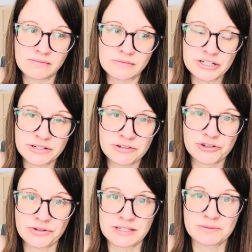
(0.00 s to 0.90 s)
she was
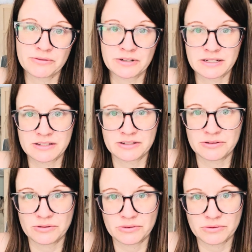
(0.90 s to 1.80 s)
transported
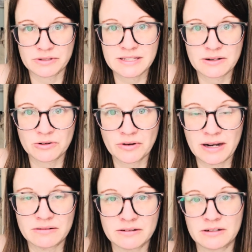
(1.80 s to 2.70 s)
to Sacred
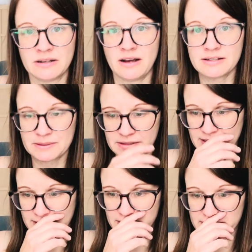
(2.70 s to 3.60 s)
Ground Hospice
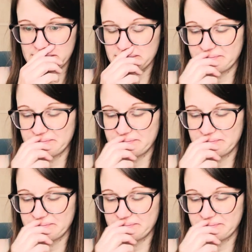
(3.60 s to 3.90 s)
House